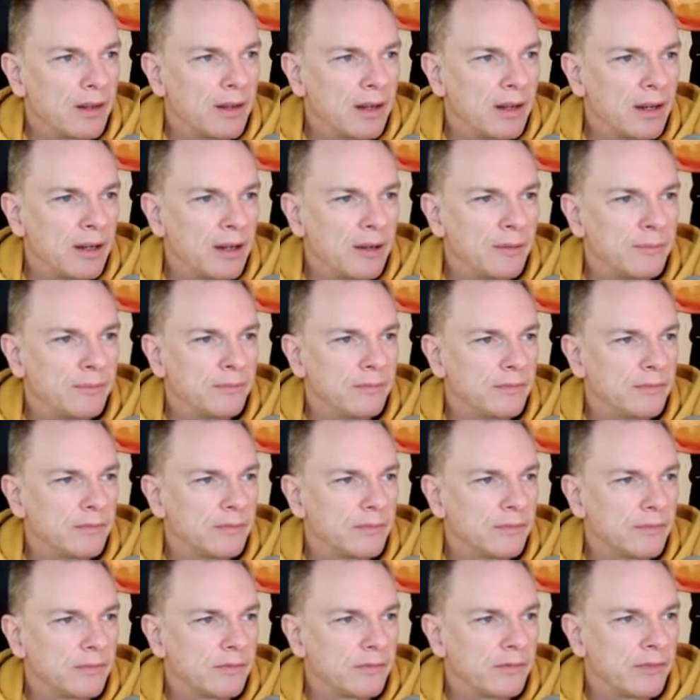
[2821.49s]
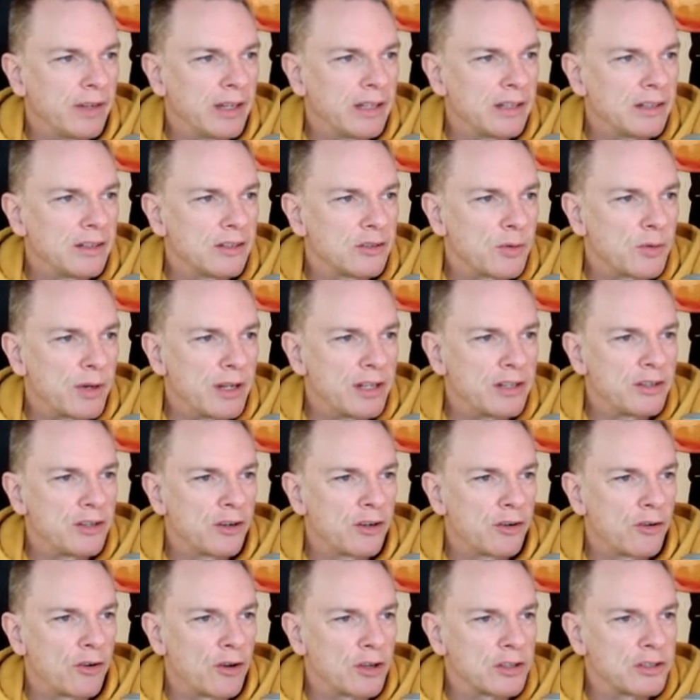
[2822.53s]
Um, right, 22
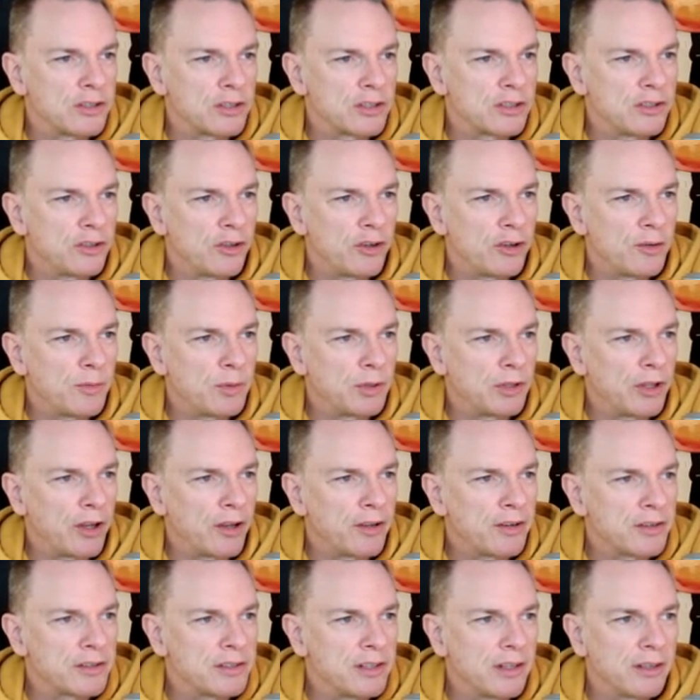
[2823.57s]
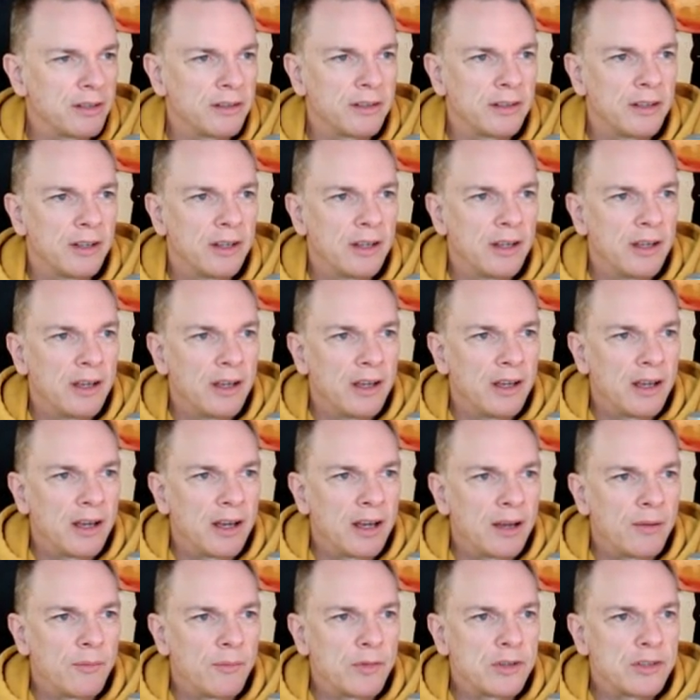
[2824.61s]
across looks doable now, doesn't it?
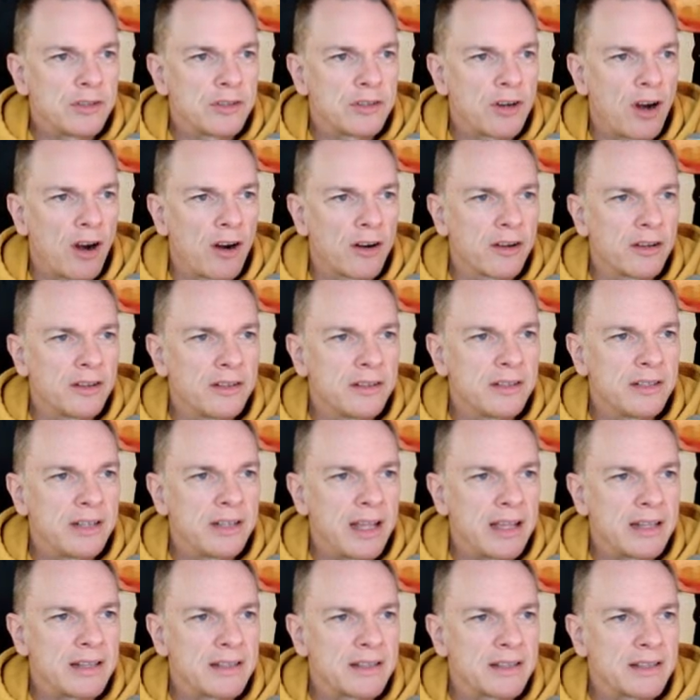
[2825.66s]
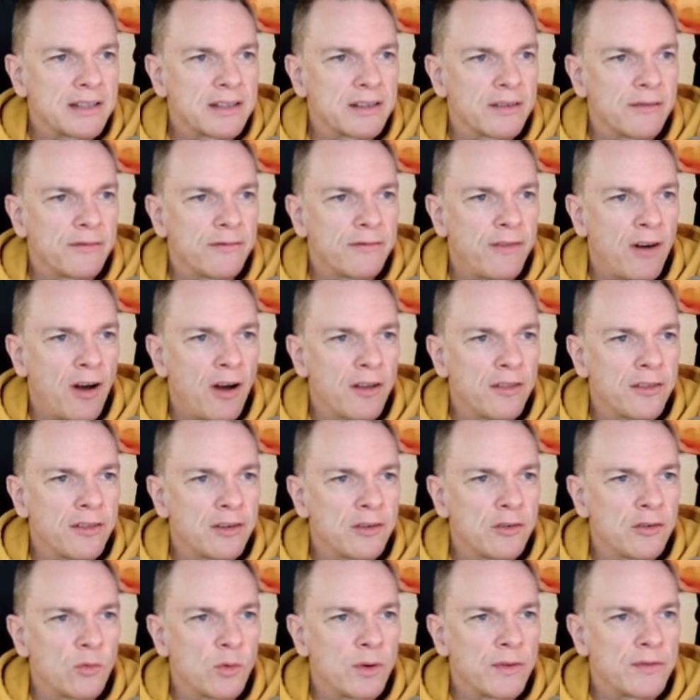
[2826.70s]
Uh, target dates
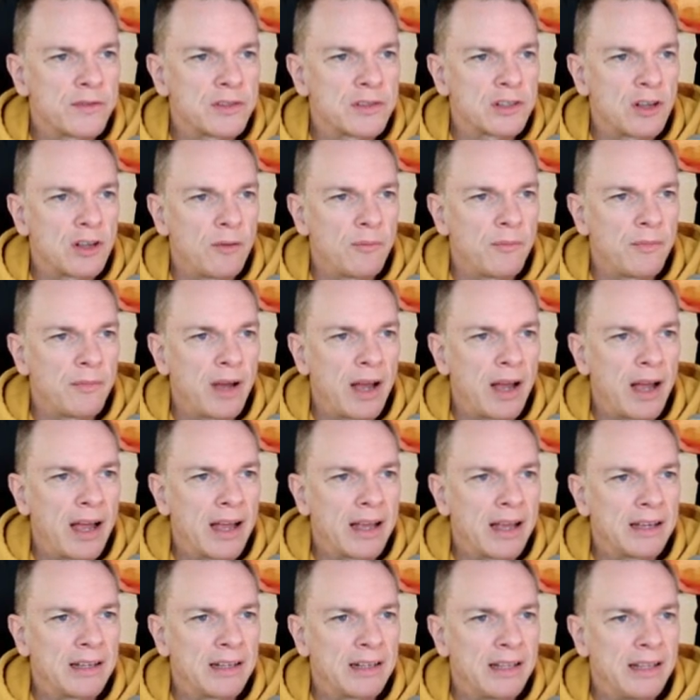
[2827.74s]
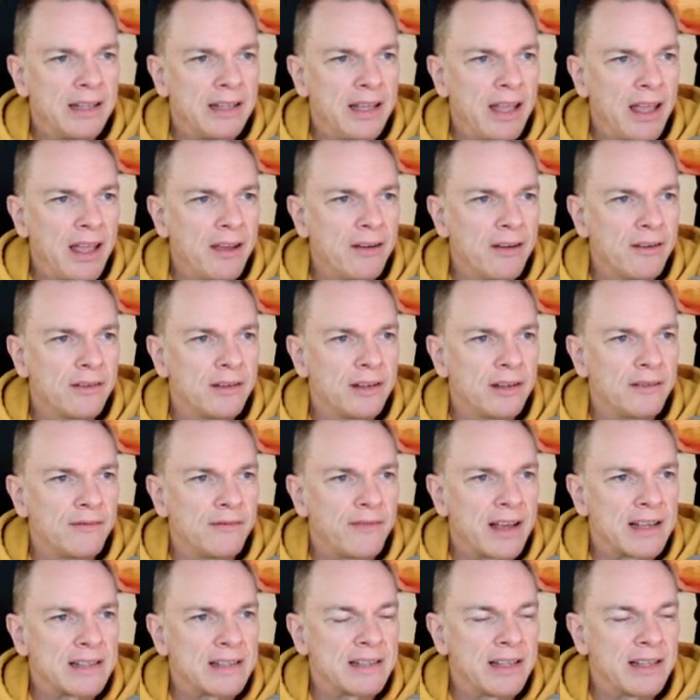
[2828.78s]
father with some angling gear,
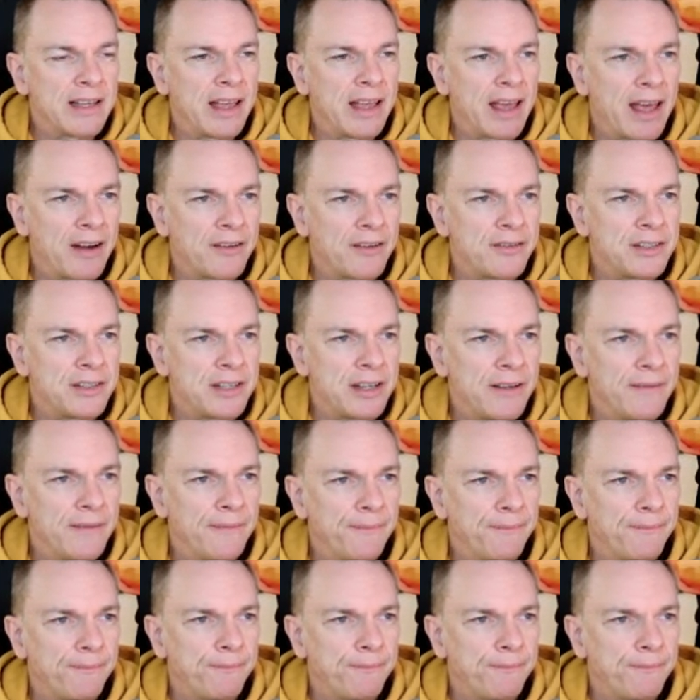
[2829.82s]
investing energy.